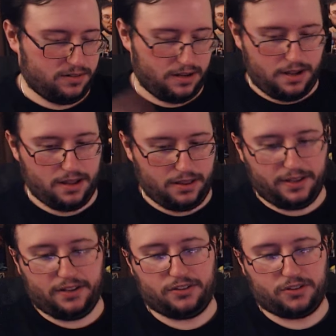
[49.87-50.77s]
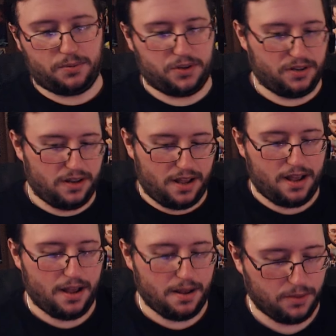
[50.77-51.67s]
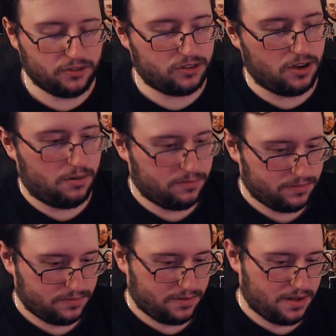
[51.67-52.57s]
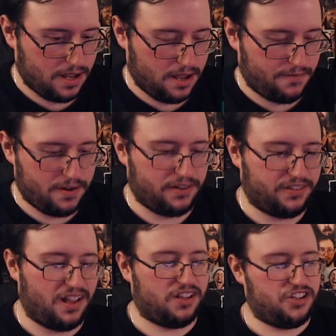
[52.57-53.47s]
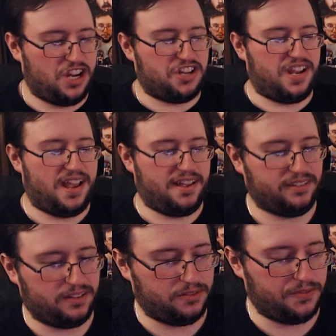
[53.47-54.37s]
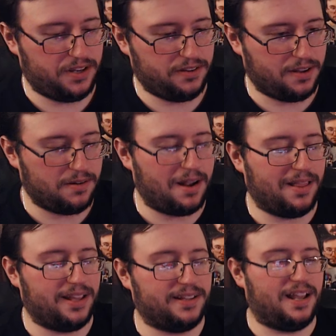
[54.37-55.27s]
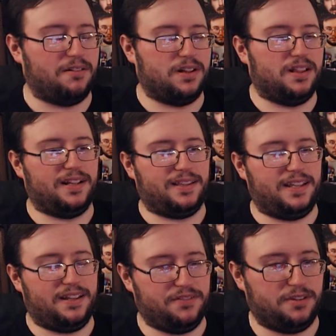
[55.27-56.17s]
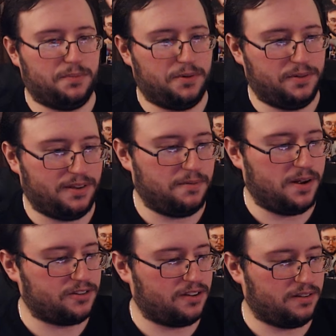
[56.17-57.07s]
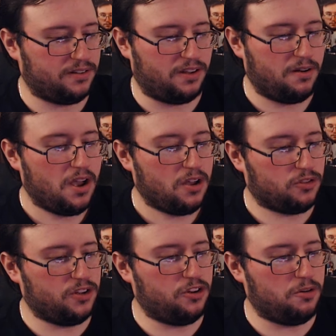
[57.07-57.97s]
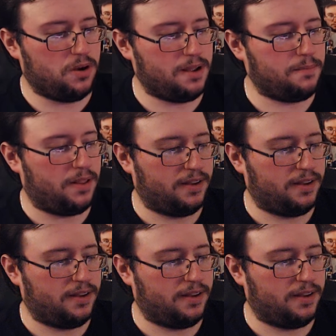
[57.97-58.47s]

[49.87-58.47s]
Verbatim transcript: Uh, link in the description. Um, let's go. Uh, very solid J J S, these videos. I, I like the, I really like the Invincible ones I watched, so let's go. Three, two, one, and play.